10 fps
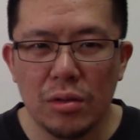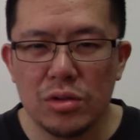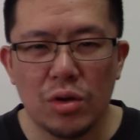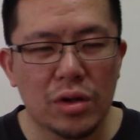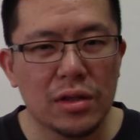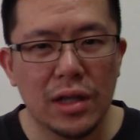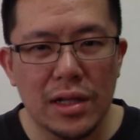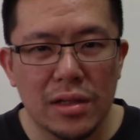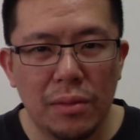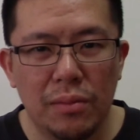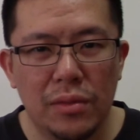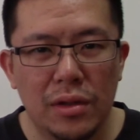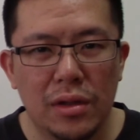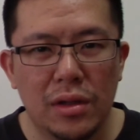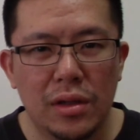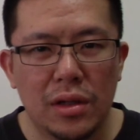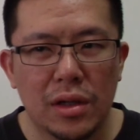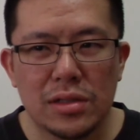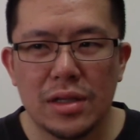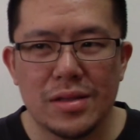You sort of collect them
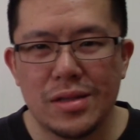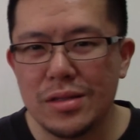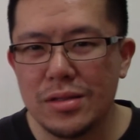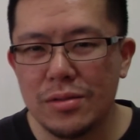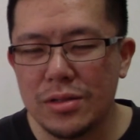because like this,